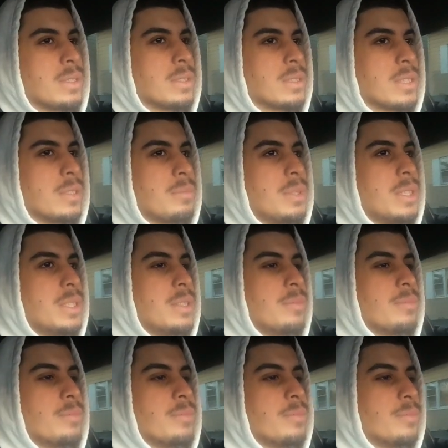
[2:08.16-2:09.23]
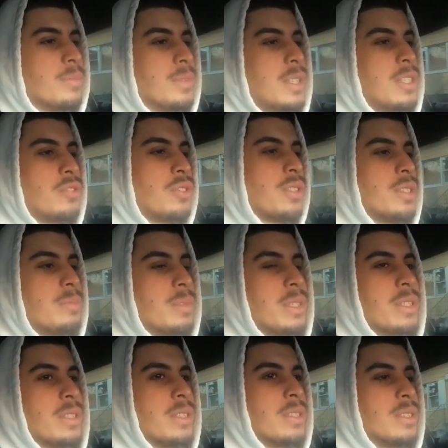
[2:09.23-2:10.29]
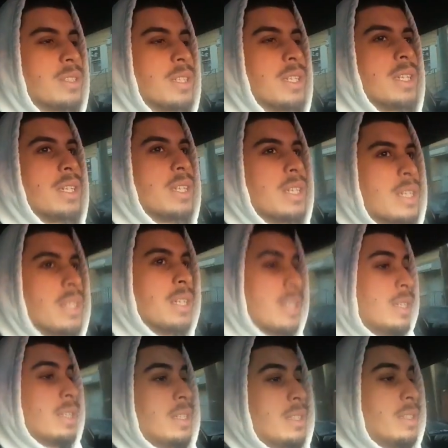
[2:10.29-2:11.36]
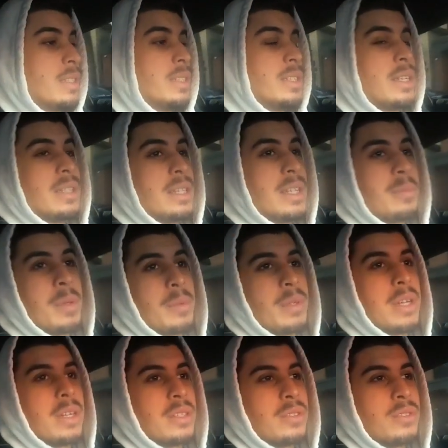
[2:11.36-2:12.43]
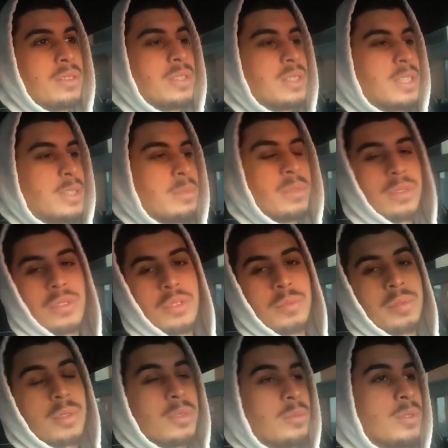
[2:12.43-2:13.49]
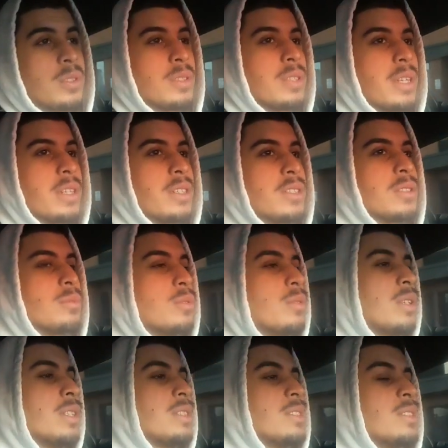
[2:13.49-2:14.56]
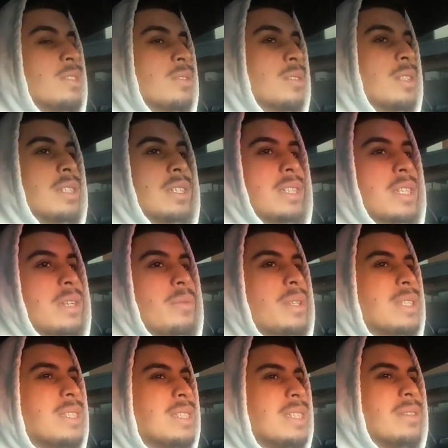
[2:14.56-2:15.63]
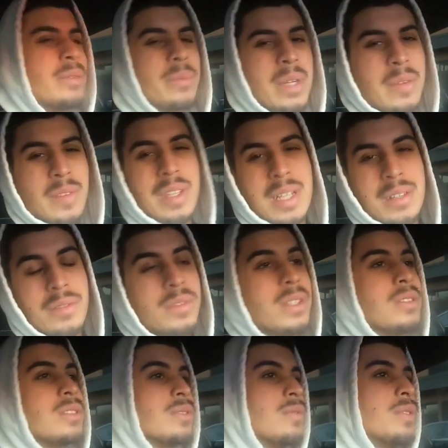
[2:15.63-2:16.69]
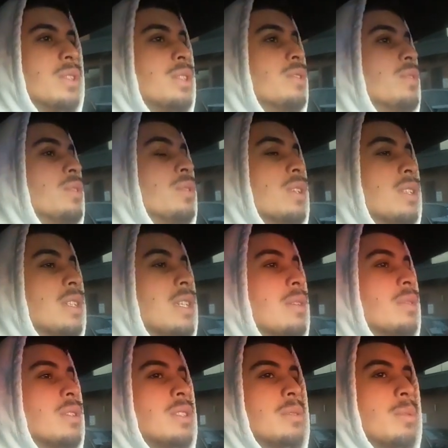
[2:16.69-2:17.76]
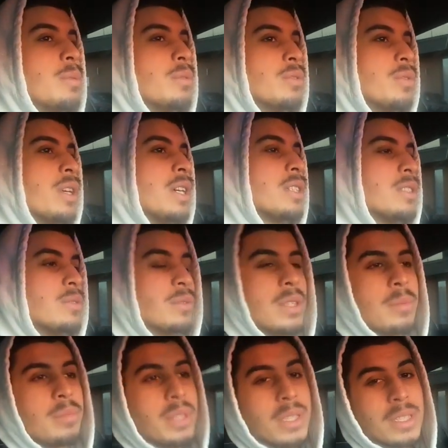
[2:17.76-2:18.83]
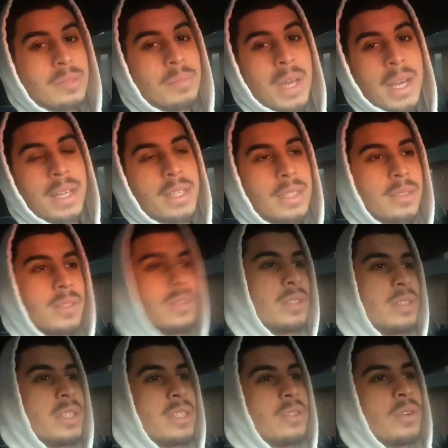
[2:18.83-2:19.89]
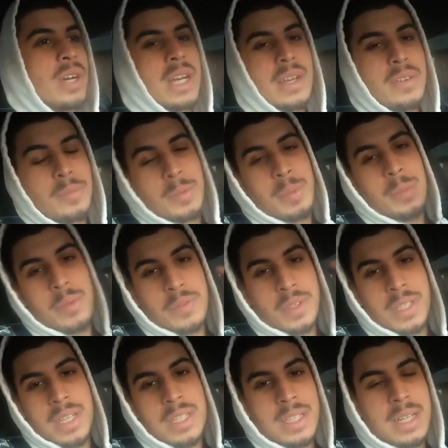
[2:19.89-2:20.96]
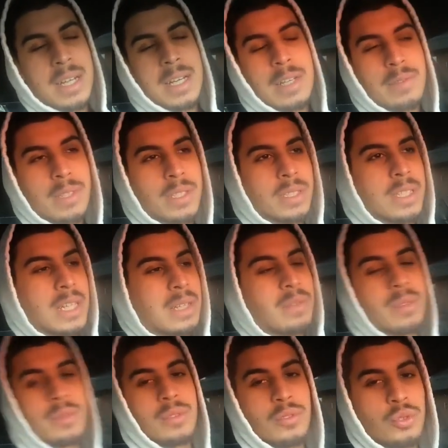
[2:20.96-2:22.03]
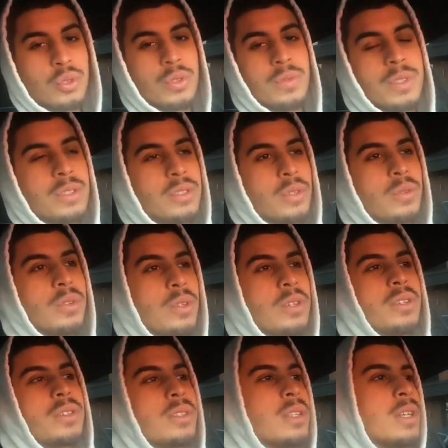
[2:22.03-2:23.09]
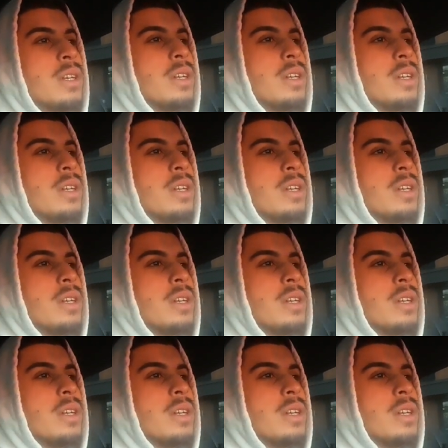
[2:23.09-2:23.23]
it's gonna be interesting because a lot of people are not used to seeing me with the Supra no more, like customer wise. So I can't wait to see. We're gonna have a lot of videos and footage for you guys. I can't wait to see people's reactions when I bring this back. Even though they know I have it, but people forget that I have it because I haven't drove it so long